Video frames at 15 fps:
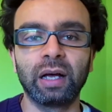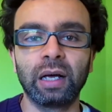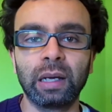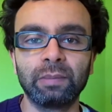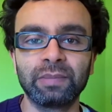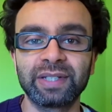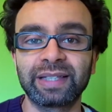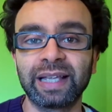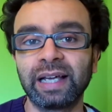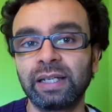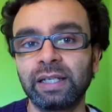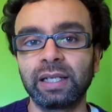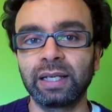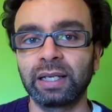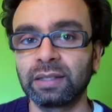um,
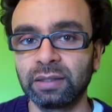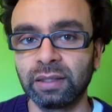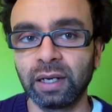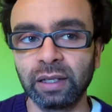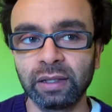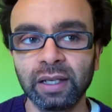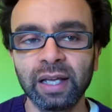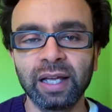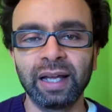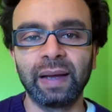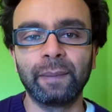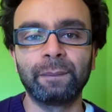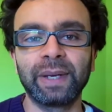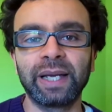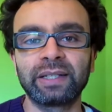Stan Lee has done,
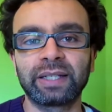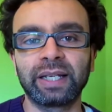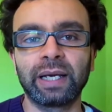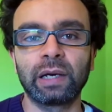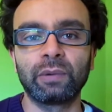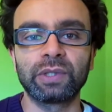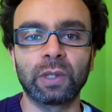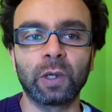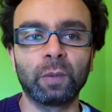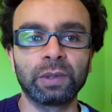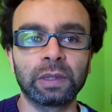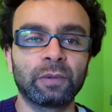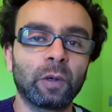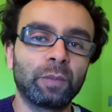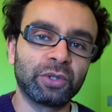and basically how he's
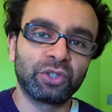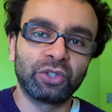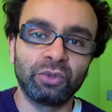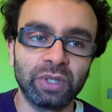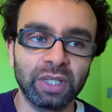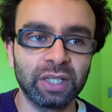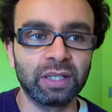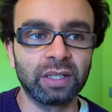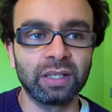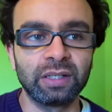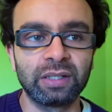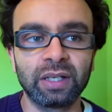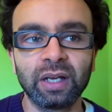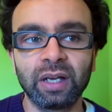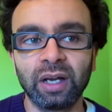opened up
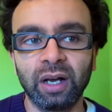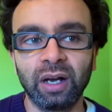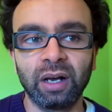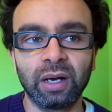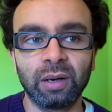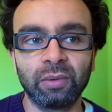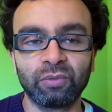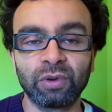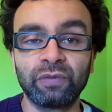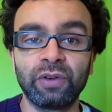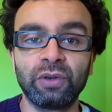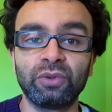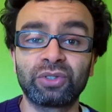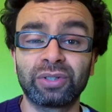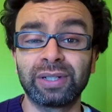opportunities, um,
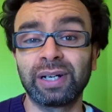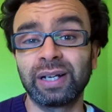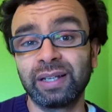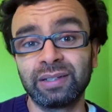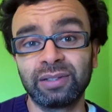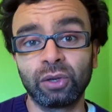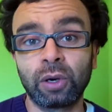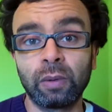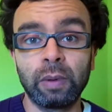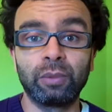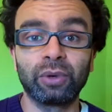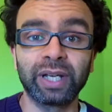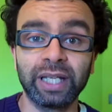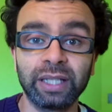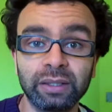revolutionized the
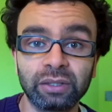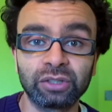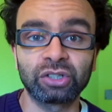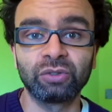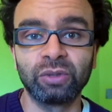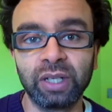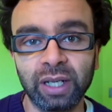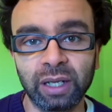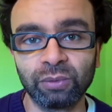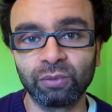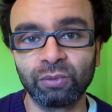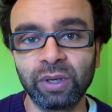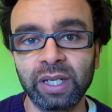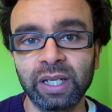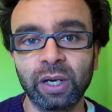comic book industry,
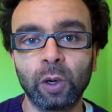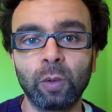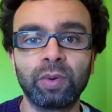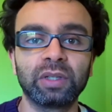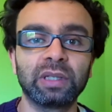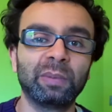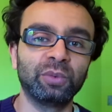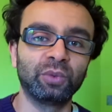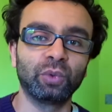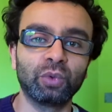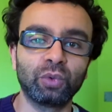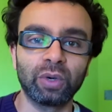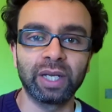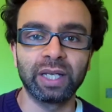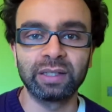and really opened up
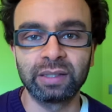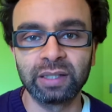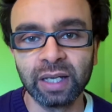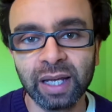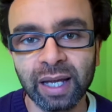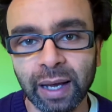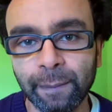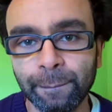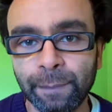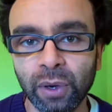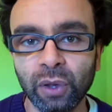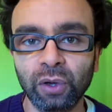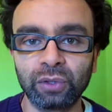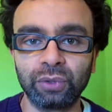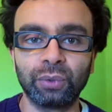doorways and
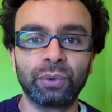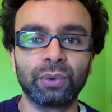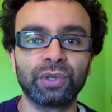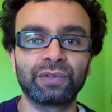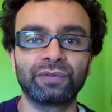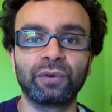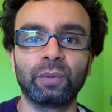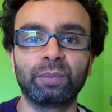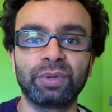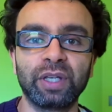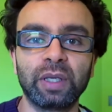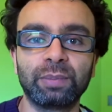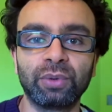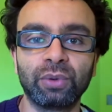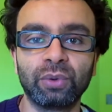block doors for
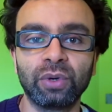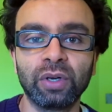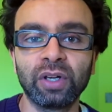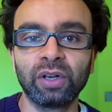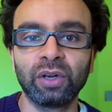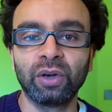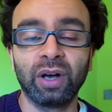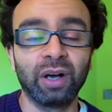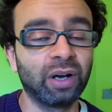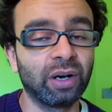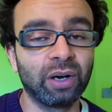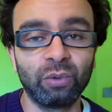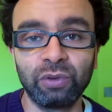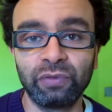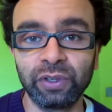people
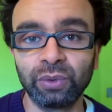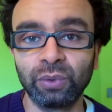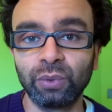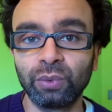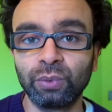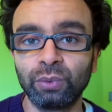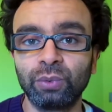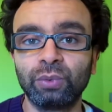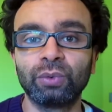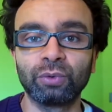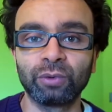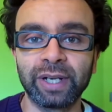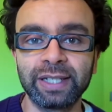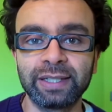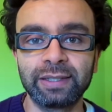uh, within
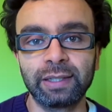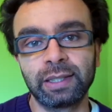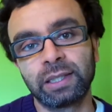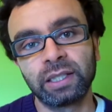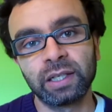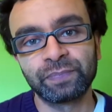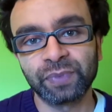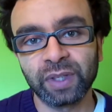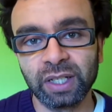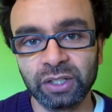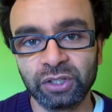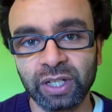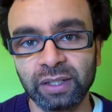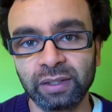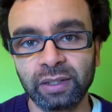all races,
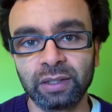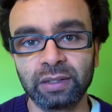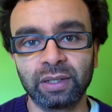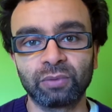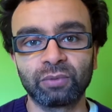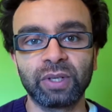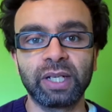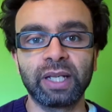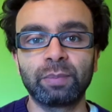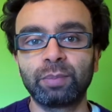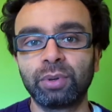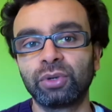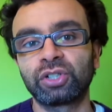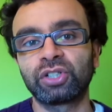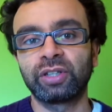genders, and really
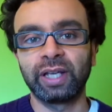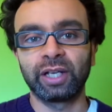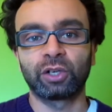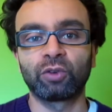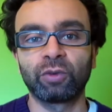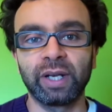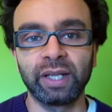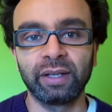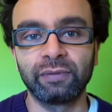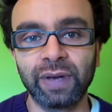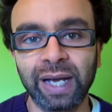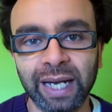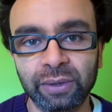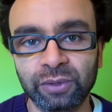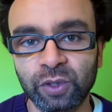push their
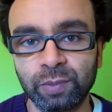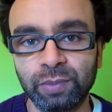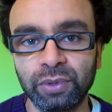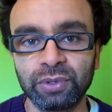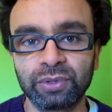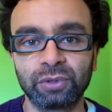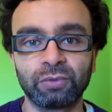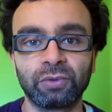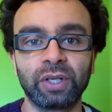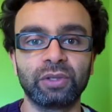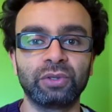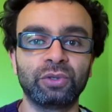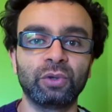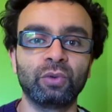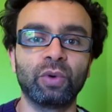creative attributes to
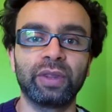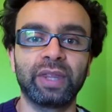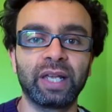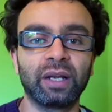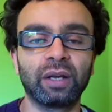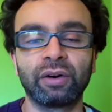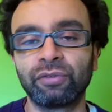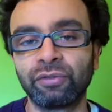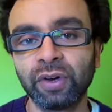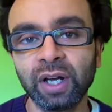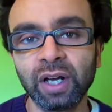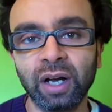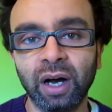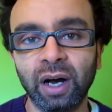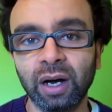really do what they love
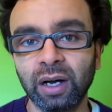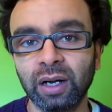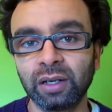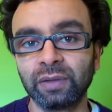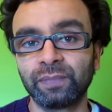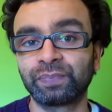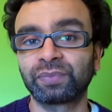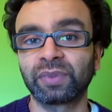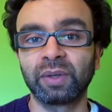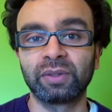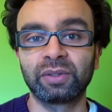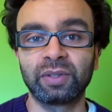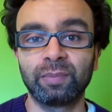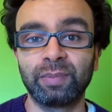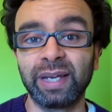uh,
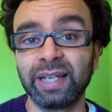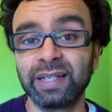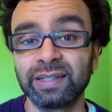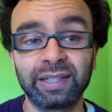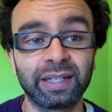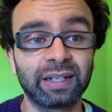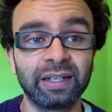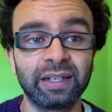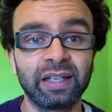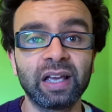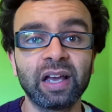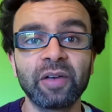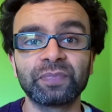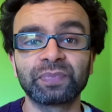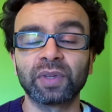to
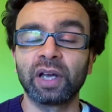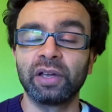basically